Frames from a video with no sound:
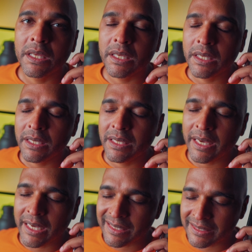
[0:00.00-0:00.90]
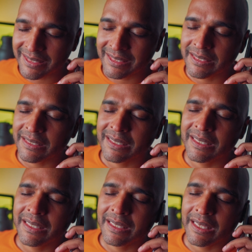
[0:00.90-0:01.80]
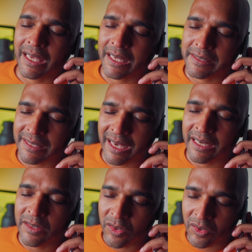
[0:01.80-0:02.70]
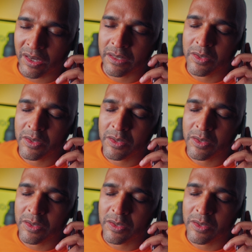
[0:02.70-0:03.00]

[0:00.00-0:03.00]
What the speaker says: Yes, I know, Aunt